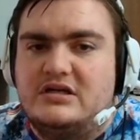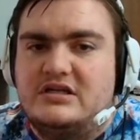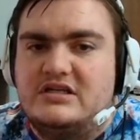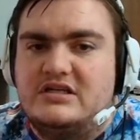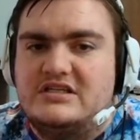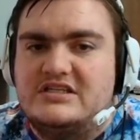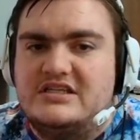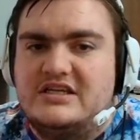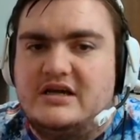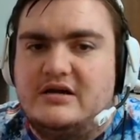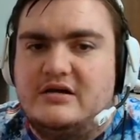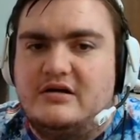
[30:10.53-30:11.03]
to
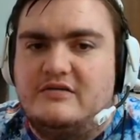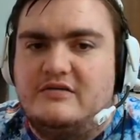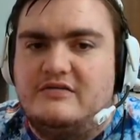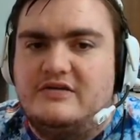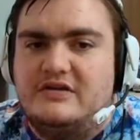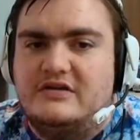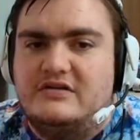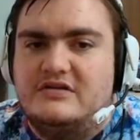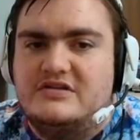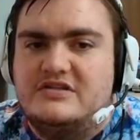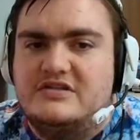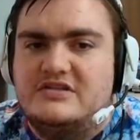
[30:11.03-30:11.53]
see how it
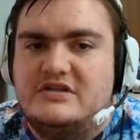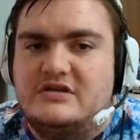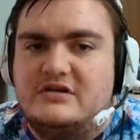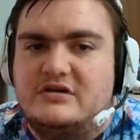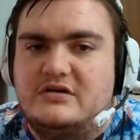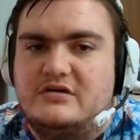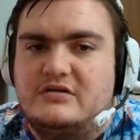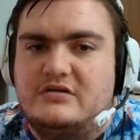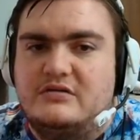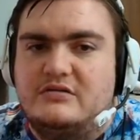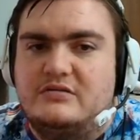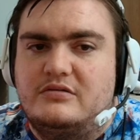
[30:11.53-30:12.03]
feels.
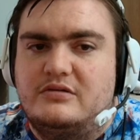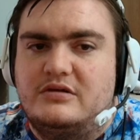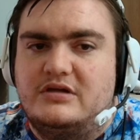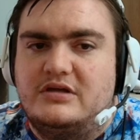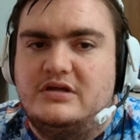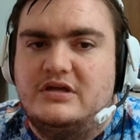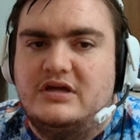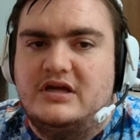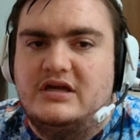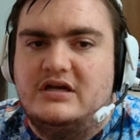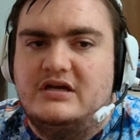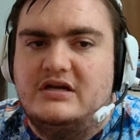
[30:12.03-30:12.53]
So
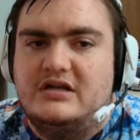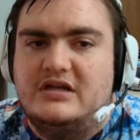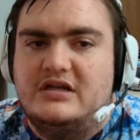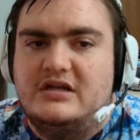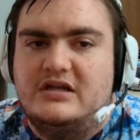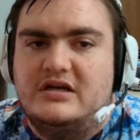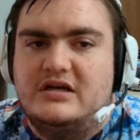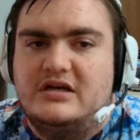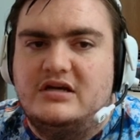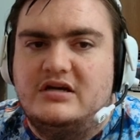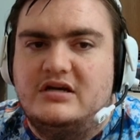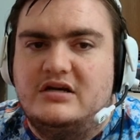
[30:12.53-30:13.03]
got in
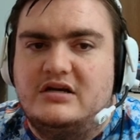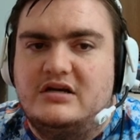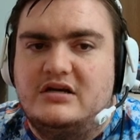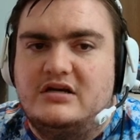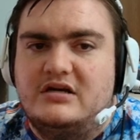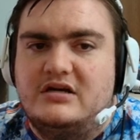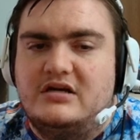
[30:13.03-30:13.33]
here.